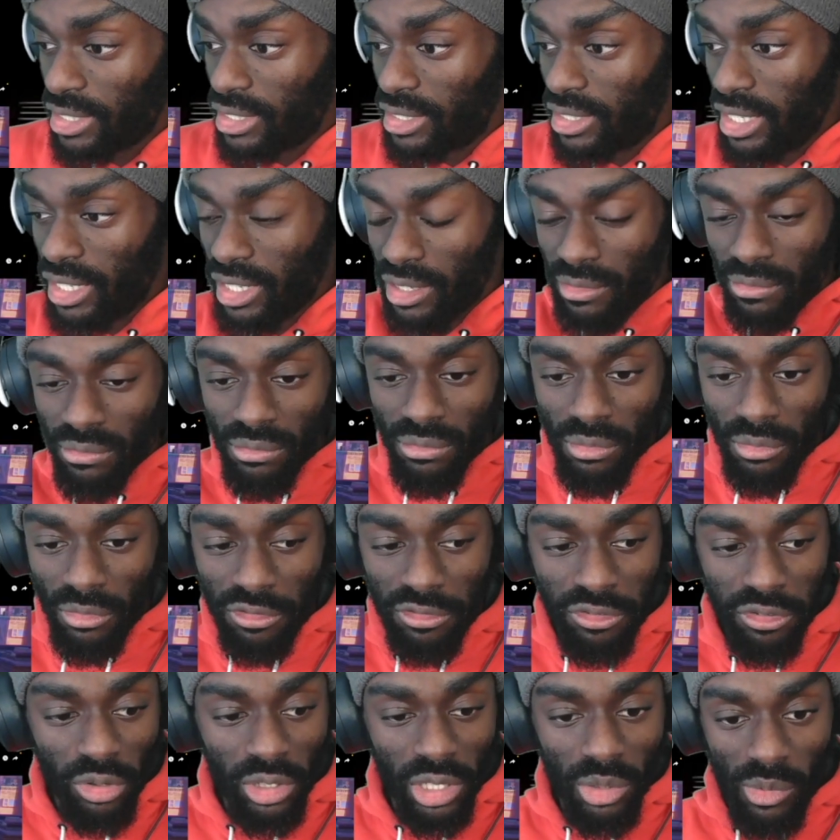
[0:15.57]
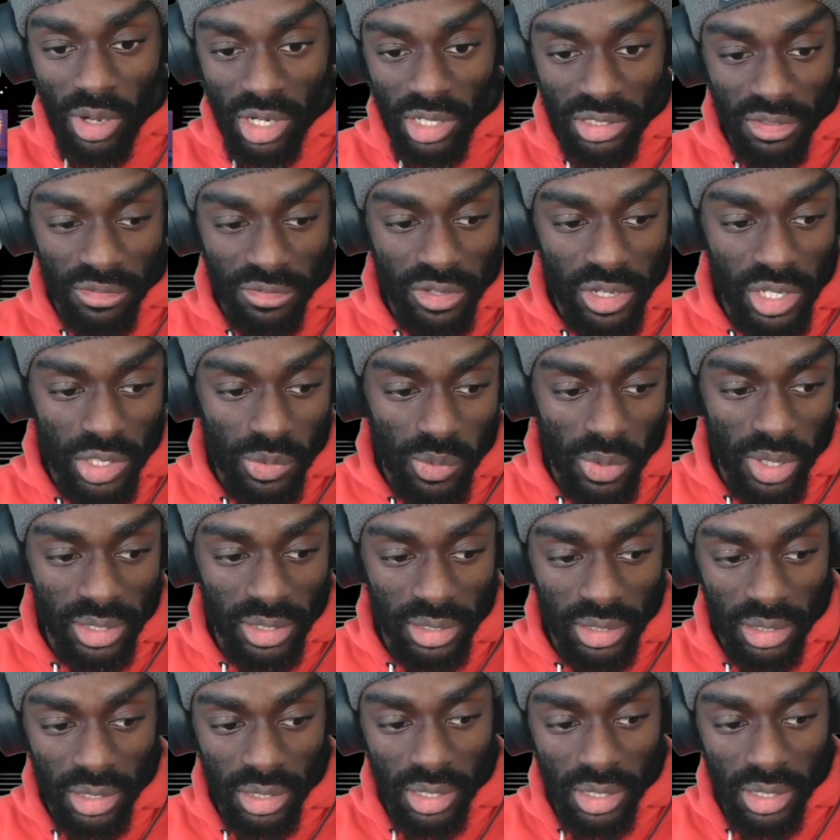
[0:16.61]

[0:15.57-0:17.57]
didn't fully watch the first one,